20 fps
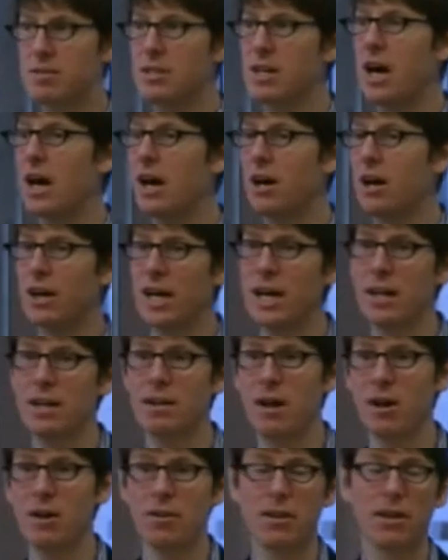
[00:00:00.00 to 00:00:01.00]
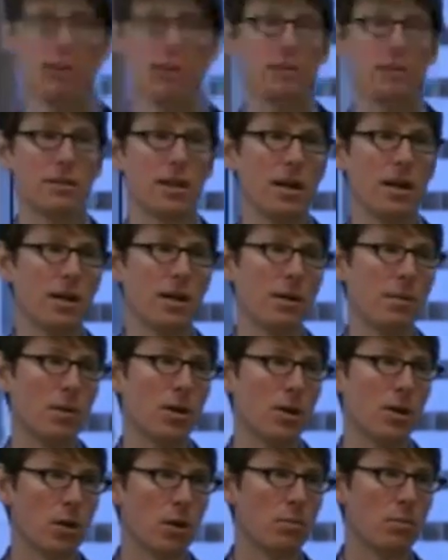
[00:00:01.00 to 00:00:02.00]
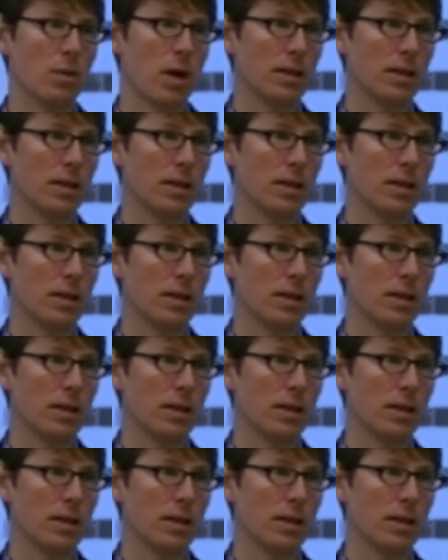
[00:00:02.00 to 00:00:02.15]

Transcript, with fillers: or hit on the, uh, or you know,